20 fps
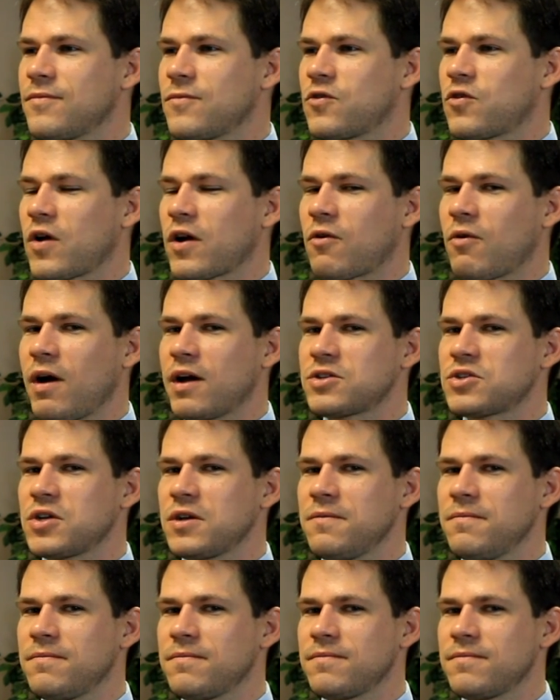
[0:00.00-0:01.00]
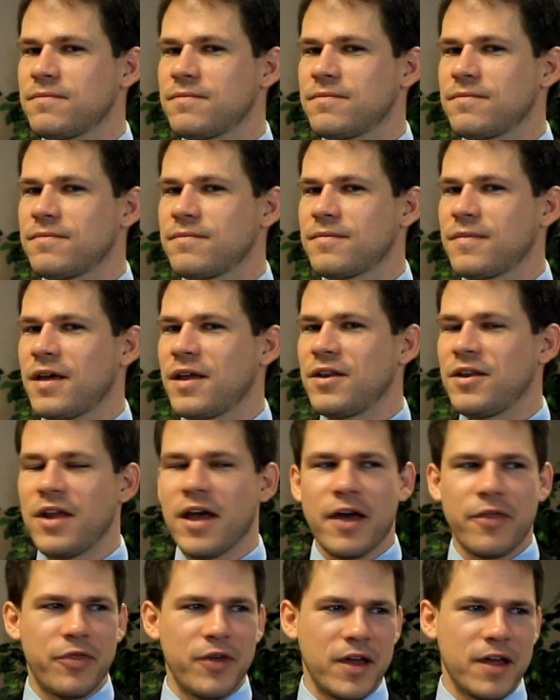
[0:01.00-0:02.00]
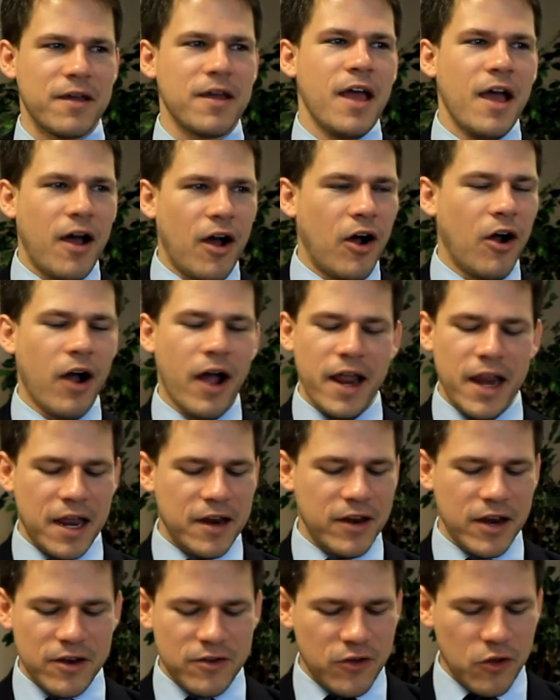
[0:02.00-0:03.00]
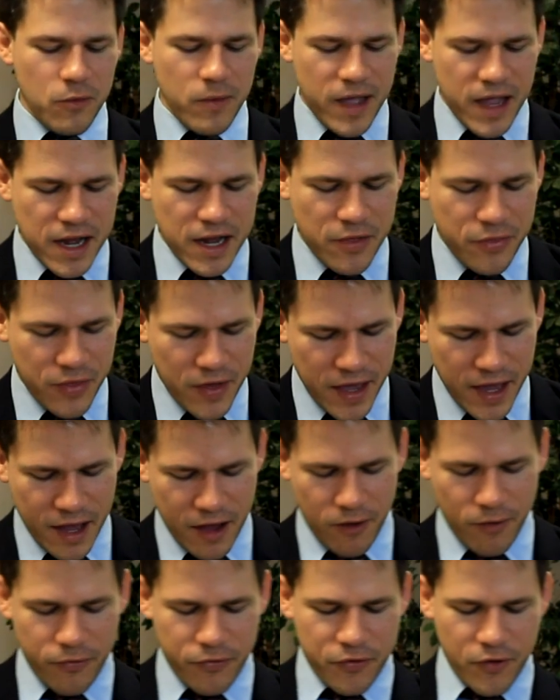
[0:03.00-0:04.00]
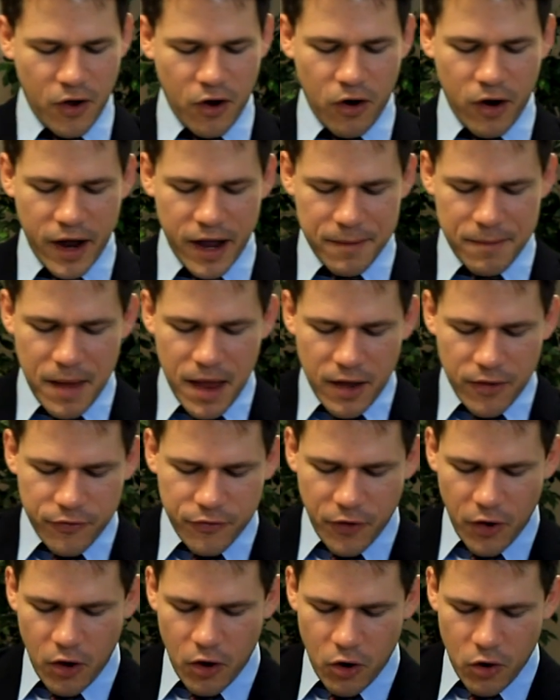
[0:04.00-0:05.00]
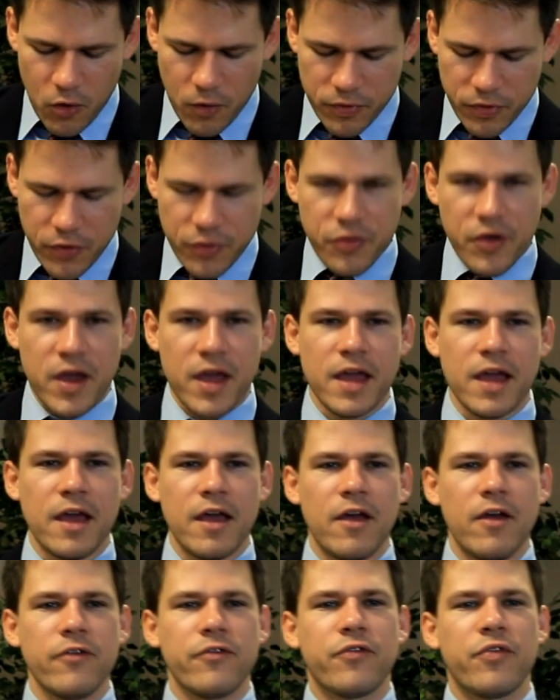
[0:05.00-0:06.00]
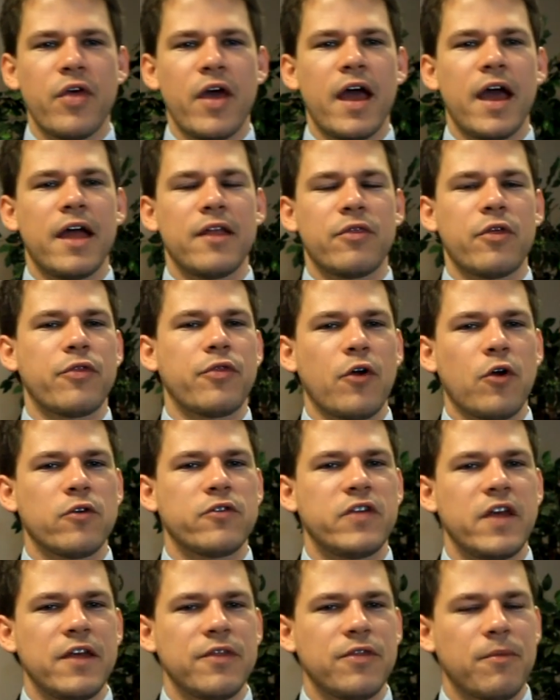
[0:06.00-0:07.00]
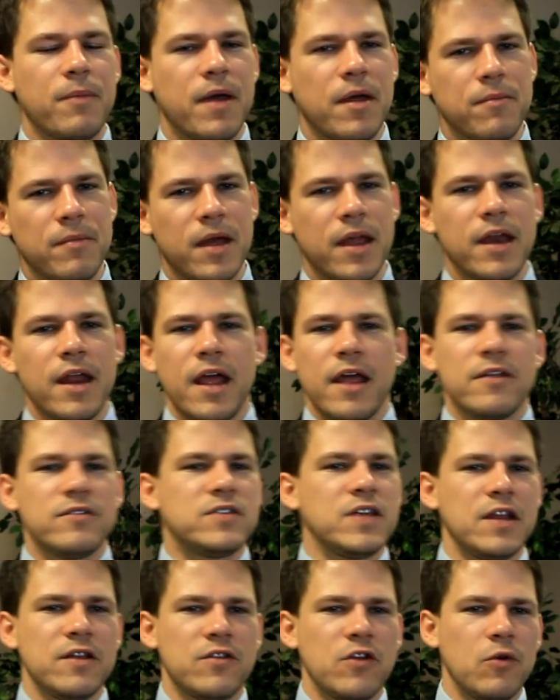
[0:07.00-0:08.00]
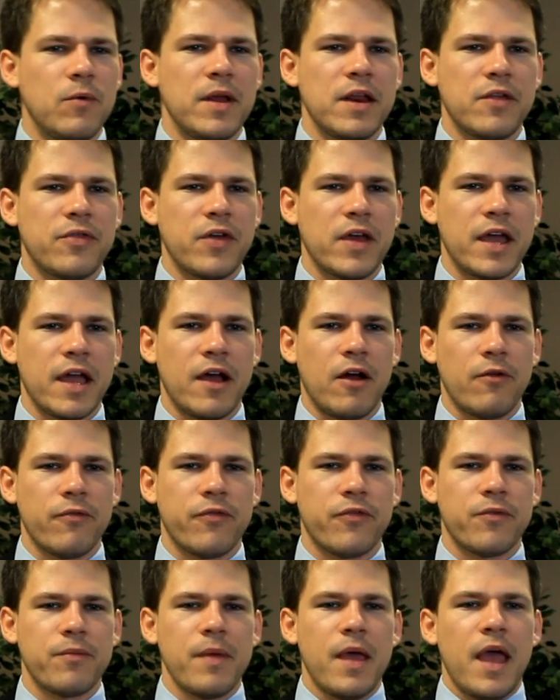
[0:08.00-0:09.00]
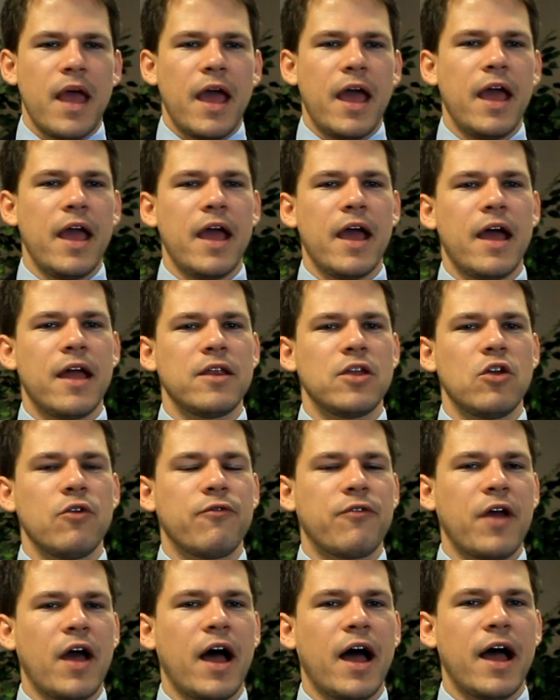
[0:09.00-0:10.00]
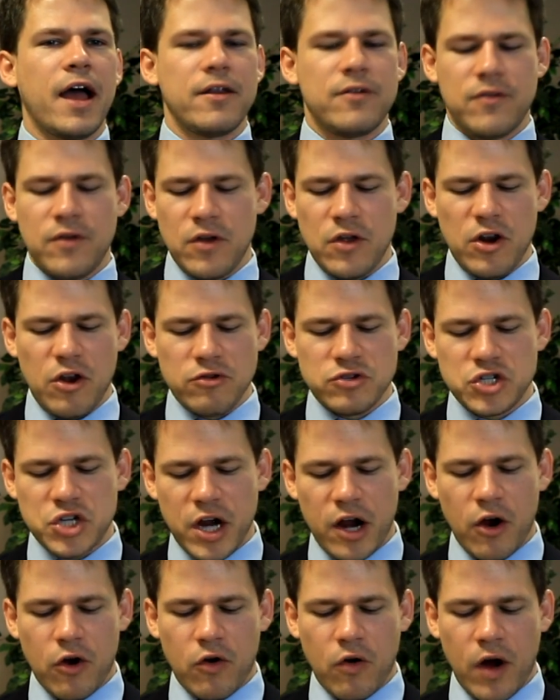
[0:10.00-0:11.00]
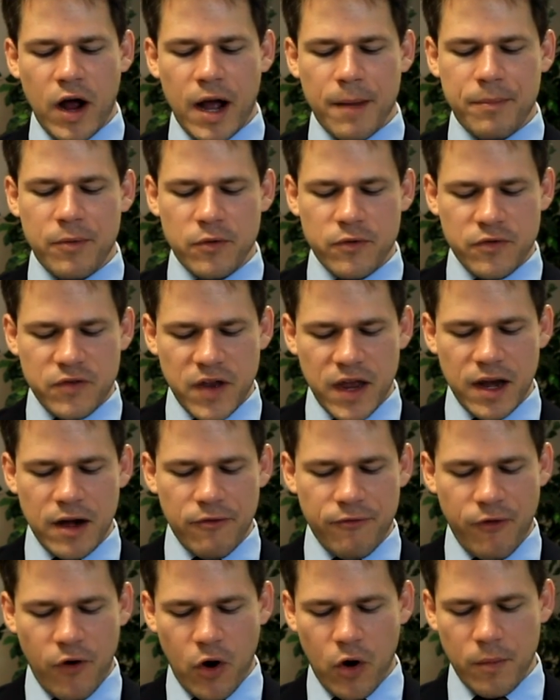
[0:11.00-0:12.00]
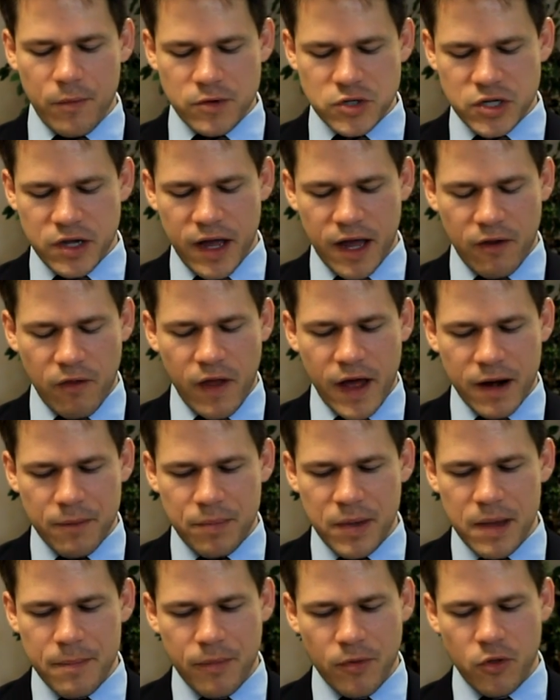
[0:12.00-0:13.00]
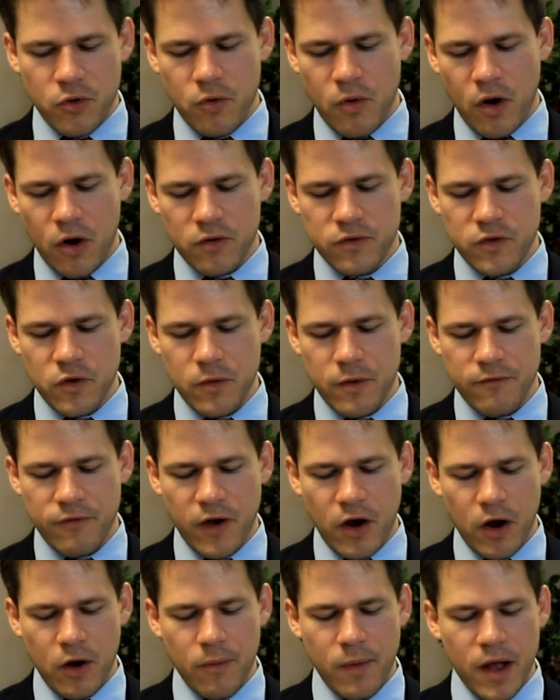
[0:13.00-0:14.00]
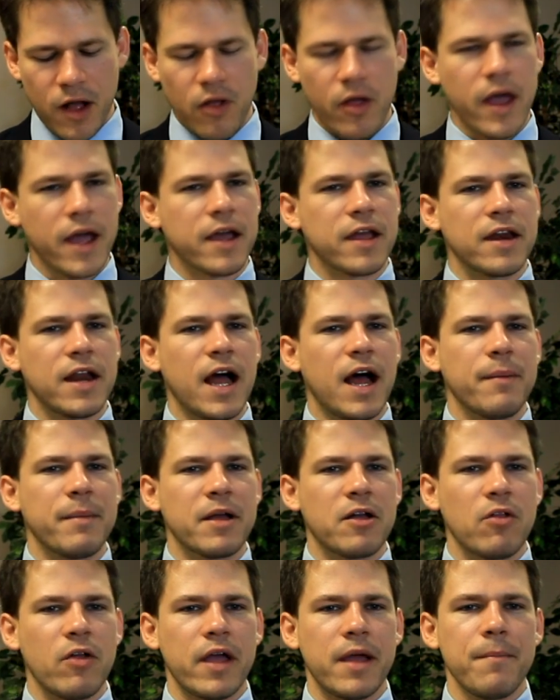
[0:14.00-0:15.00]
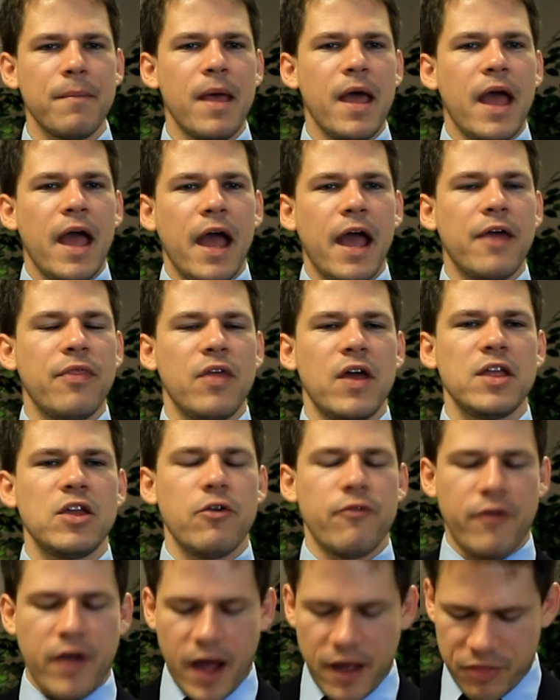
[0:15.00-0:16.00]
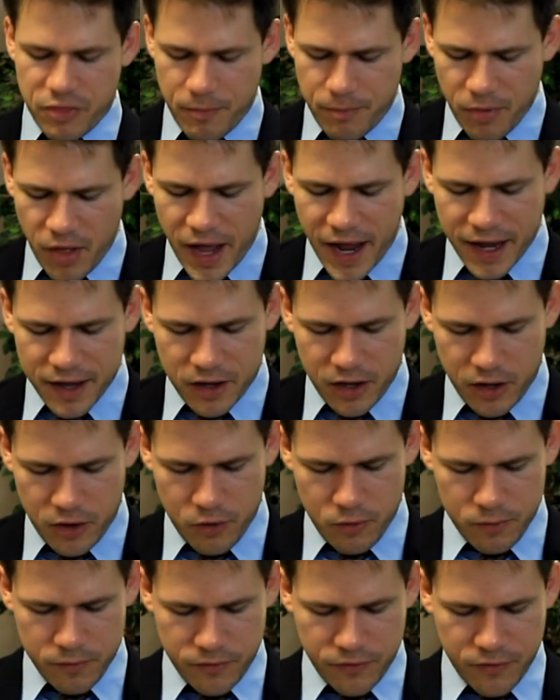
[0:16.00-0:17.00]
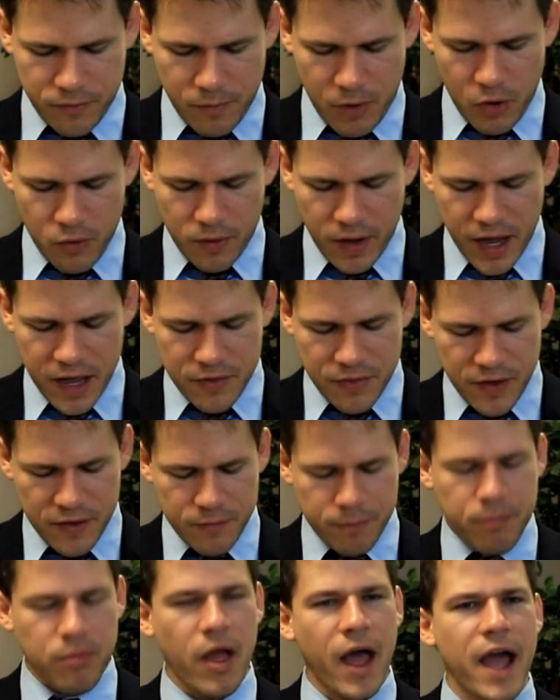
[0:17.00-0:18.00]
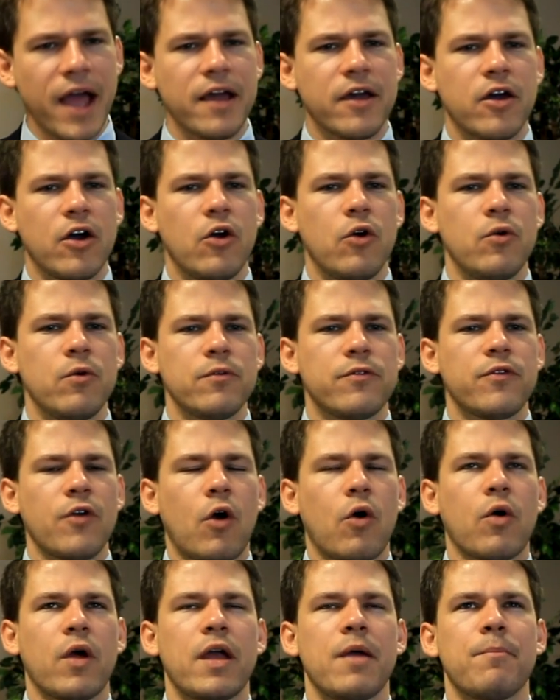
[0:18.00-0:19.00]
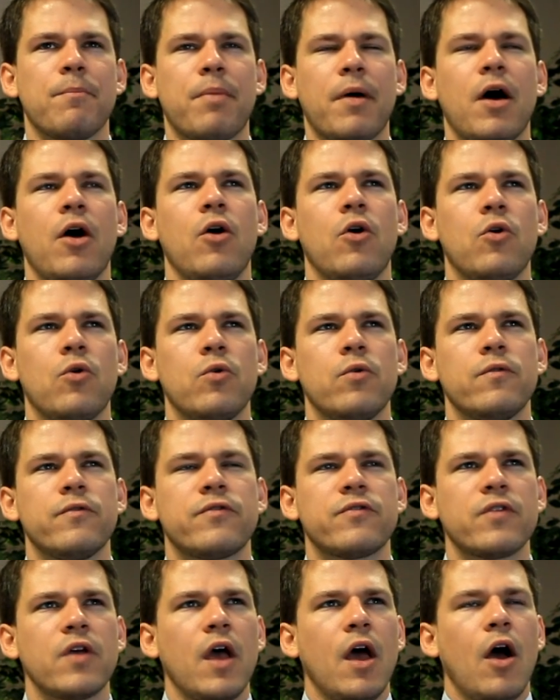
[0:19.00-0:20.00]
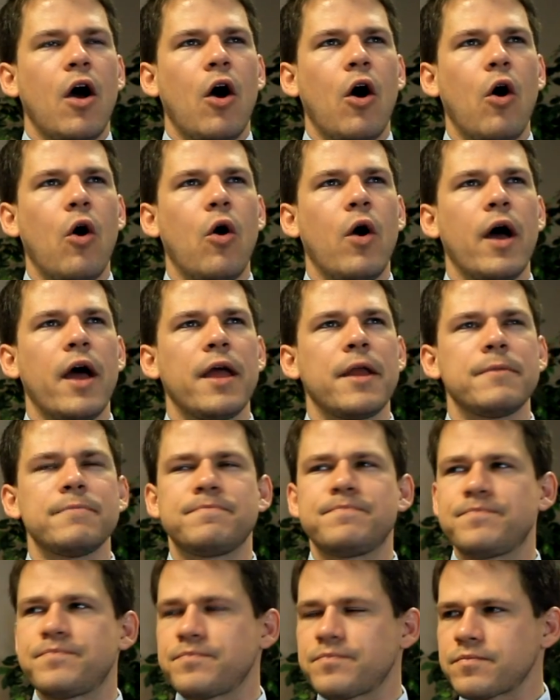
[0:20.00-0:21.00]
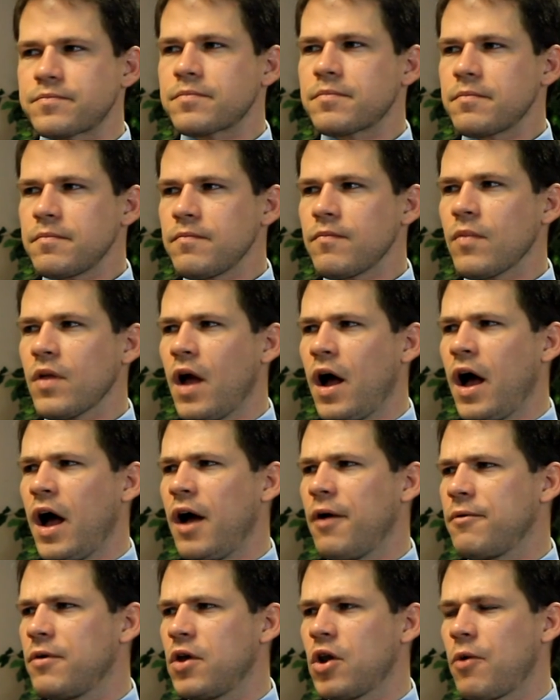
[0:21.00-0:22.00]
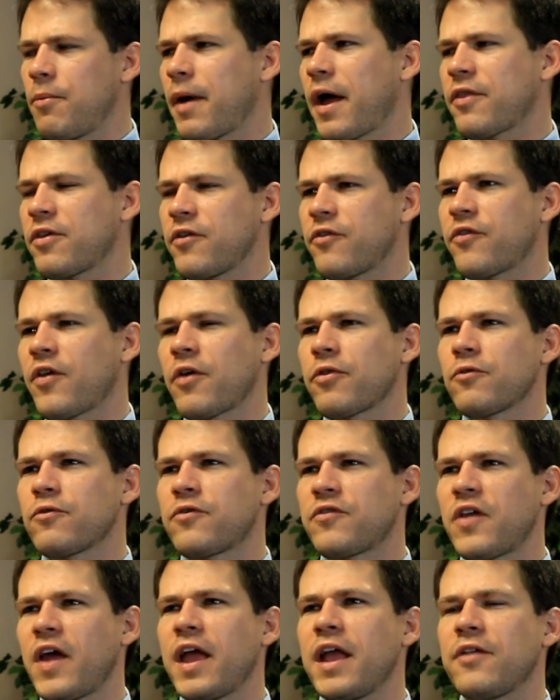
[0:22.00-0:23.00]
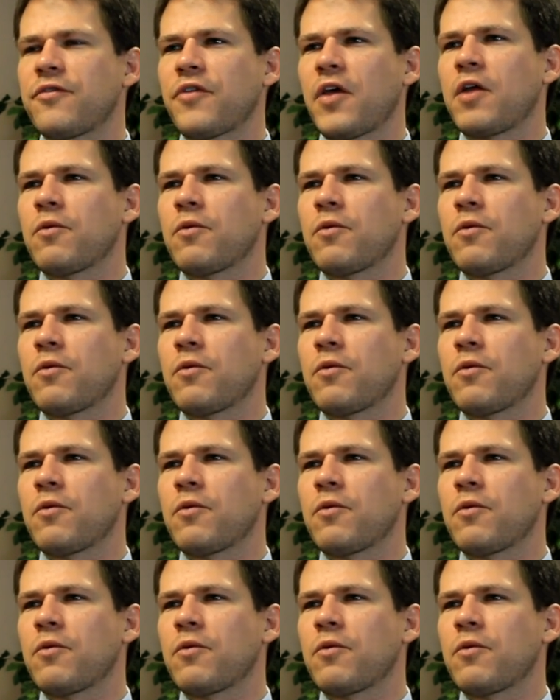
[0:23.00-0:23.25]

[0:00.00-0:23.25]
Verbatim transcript: Trick question? No. Nothing. All right, it didn't do anything else. All right, so the thing is that the thirteenth Amendment didn't do anything else. And you've got, you know, sharecroppers, tenant farmers. You got a lot of people who aren't doing very well economically. And then you've got the black codes, okay? These black codes are imposed on Uh, you know, by these southern states.